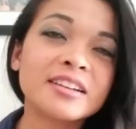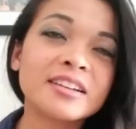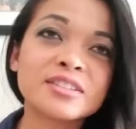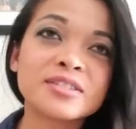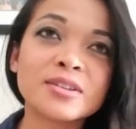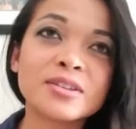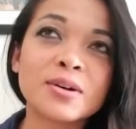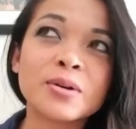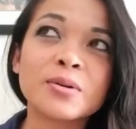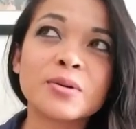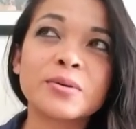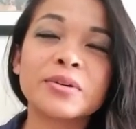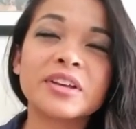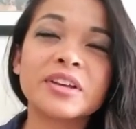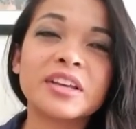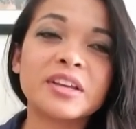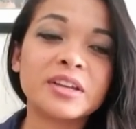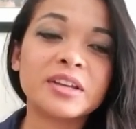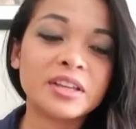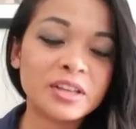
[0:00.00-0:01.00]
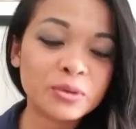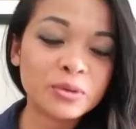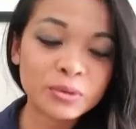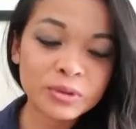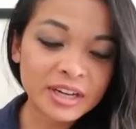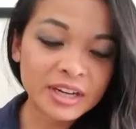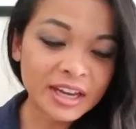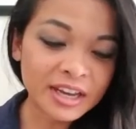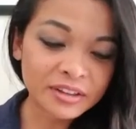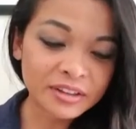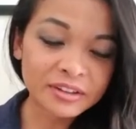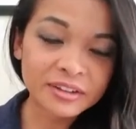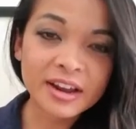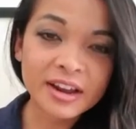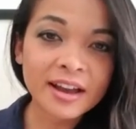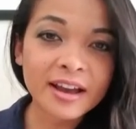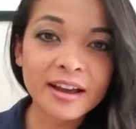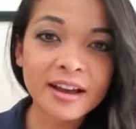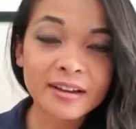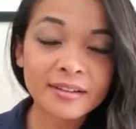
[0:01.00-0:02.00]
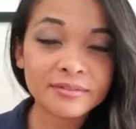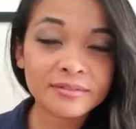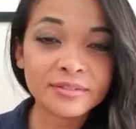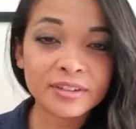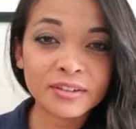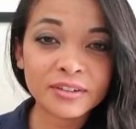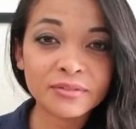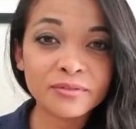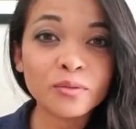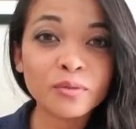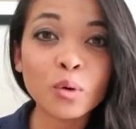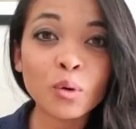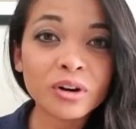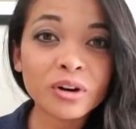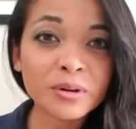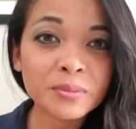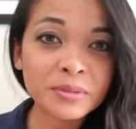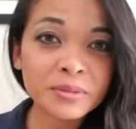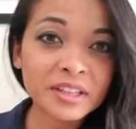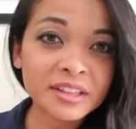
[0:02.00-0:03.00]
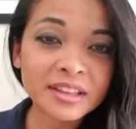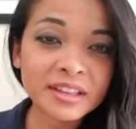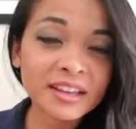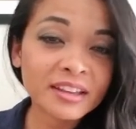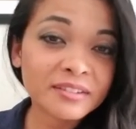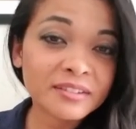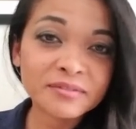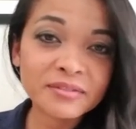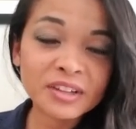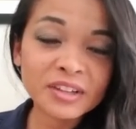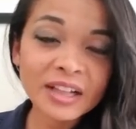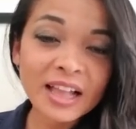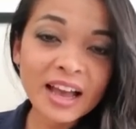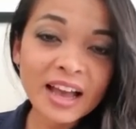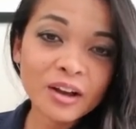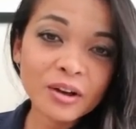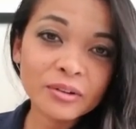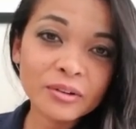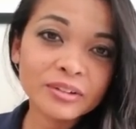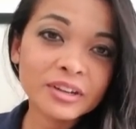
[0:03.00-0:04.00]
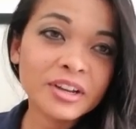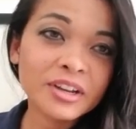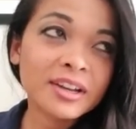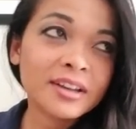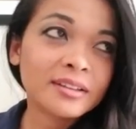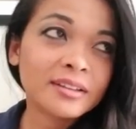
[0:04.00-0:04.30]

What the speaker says: So you can either have a form that they can fill out.